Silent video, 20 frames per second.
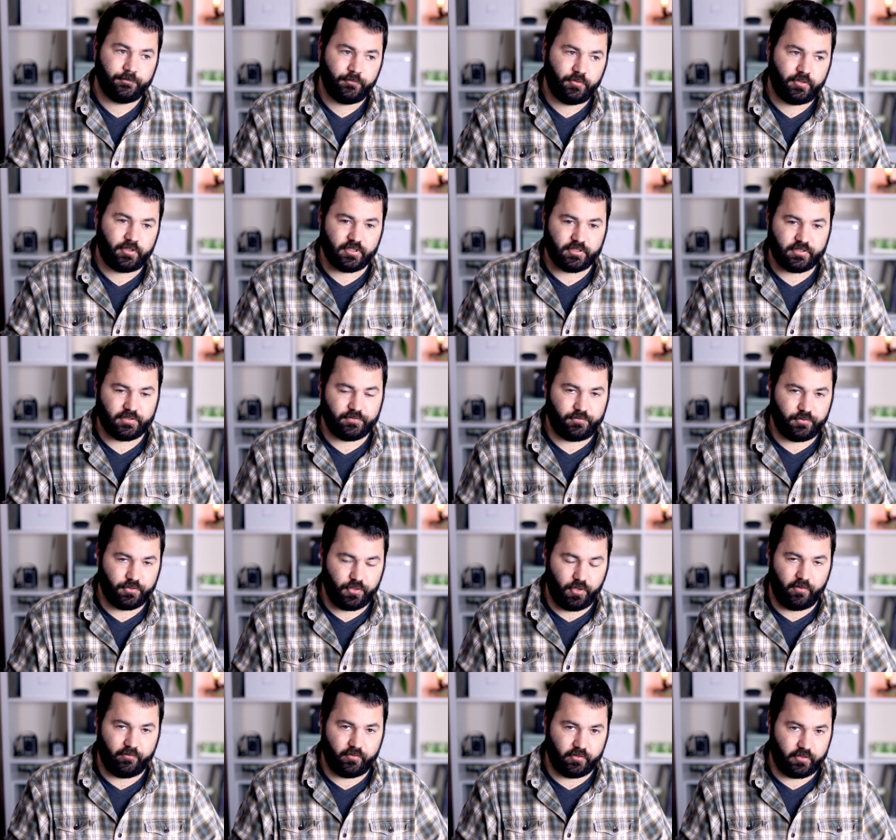Because if you
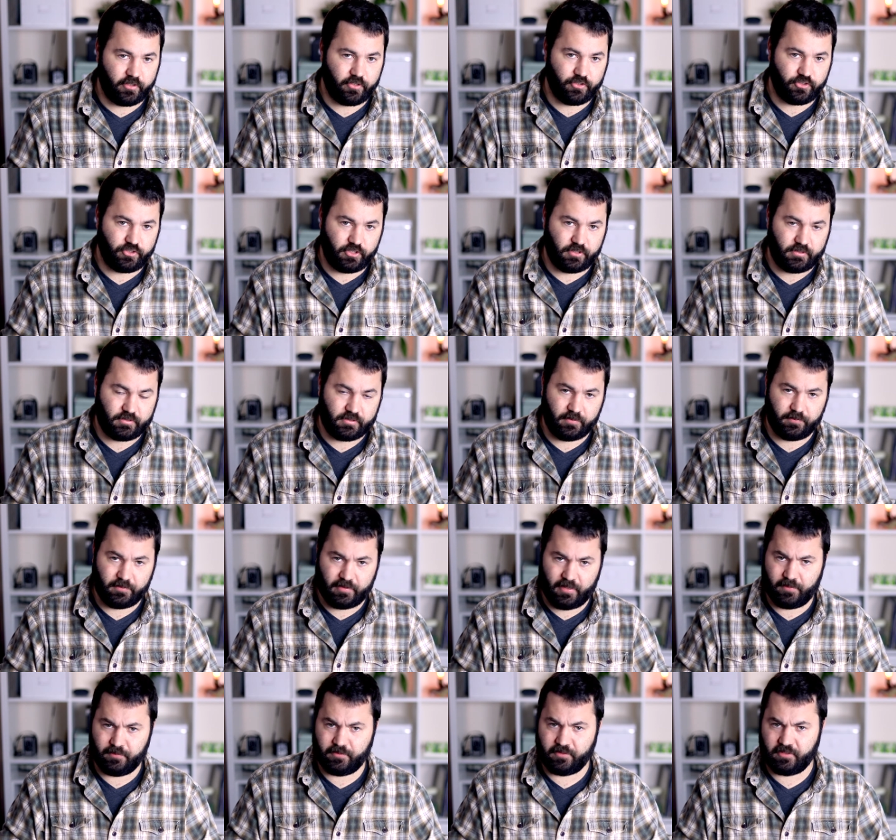don't have a liturgy,
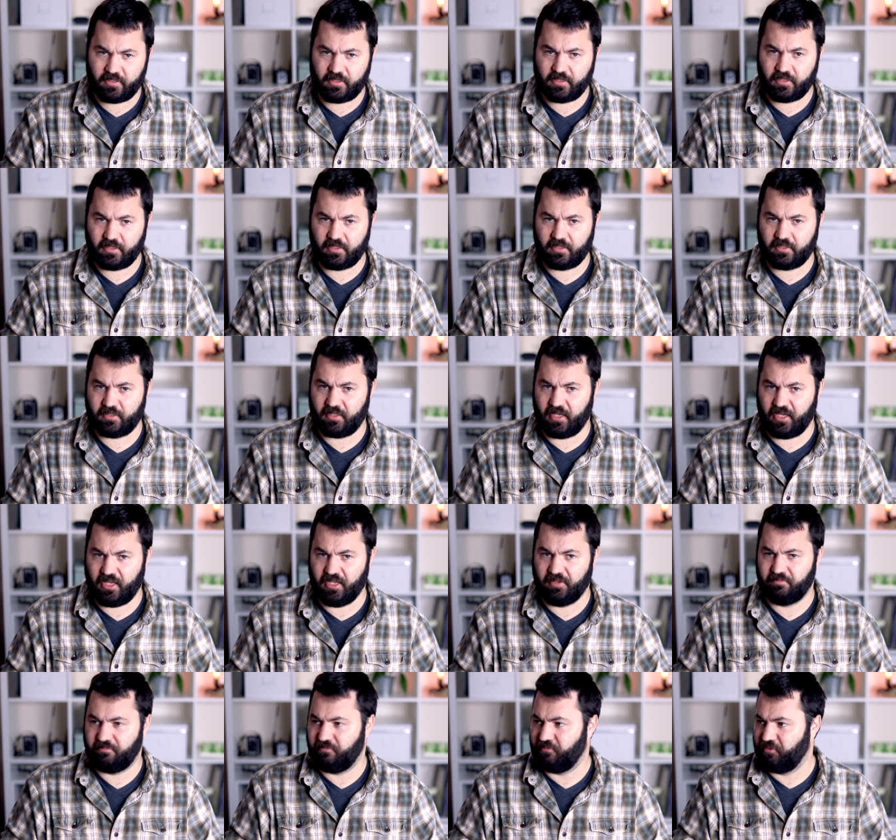sometimes they
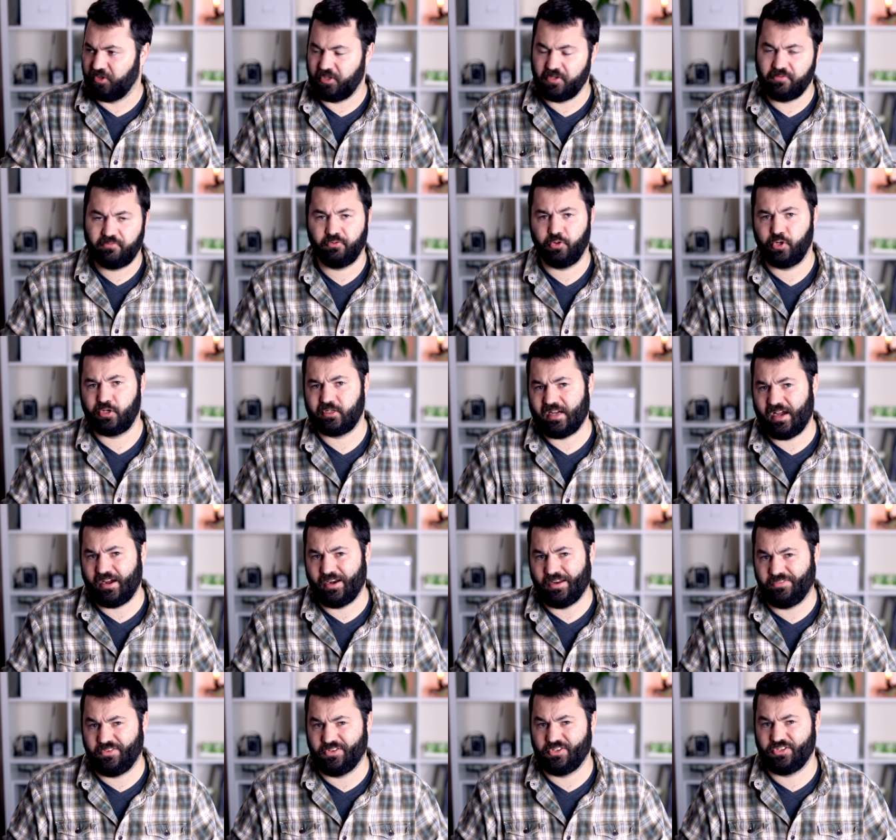get really freaked
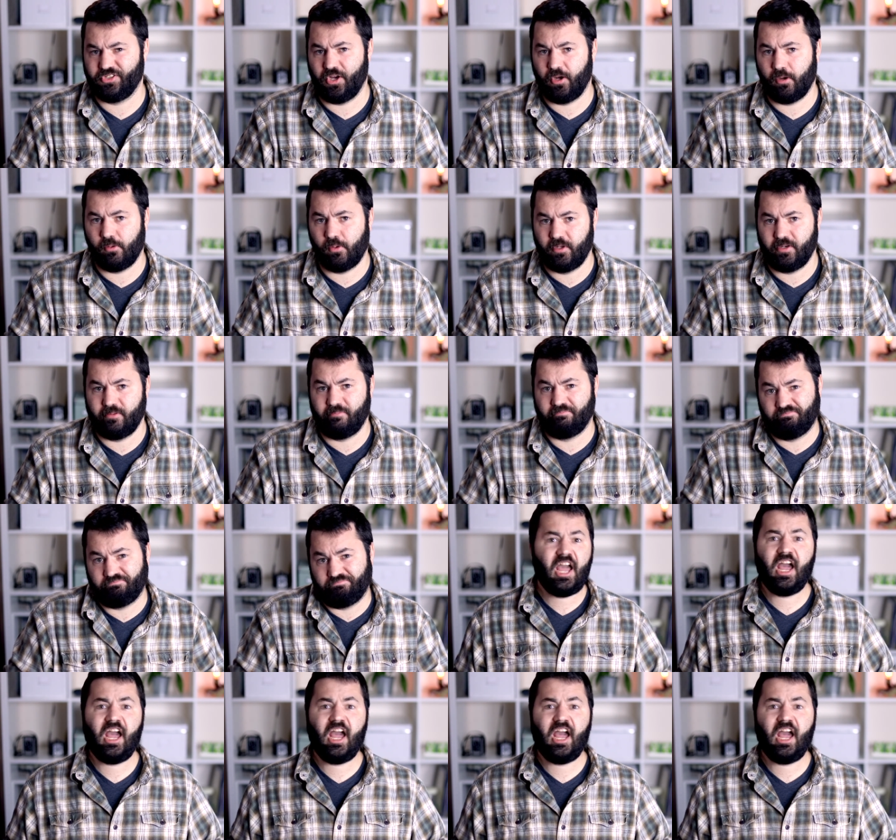out if you start one.